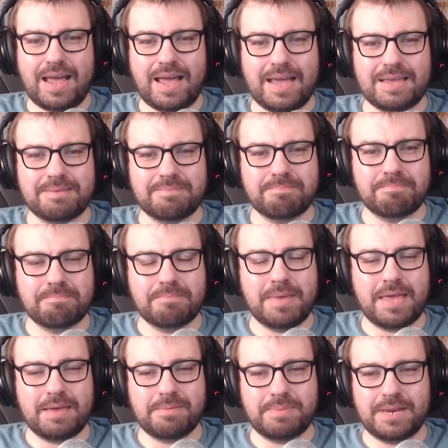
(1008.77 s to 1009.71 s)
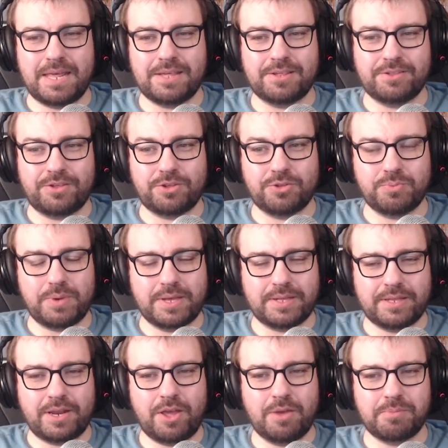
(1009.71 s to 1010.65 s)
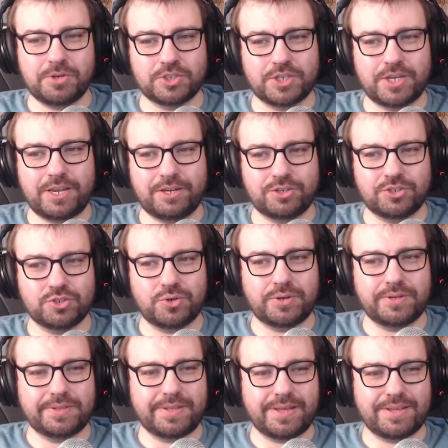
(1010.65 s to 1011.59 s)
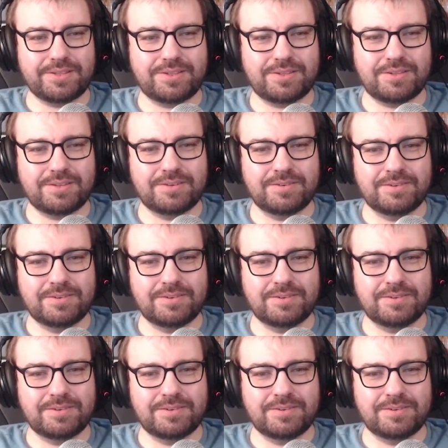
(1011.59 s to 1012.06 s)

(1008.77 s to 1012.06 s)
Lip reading: I may have been easily swayed in how much I enjoyed this.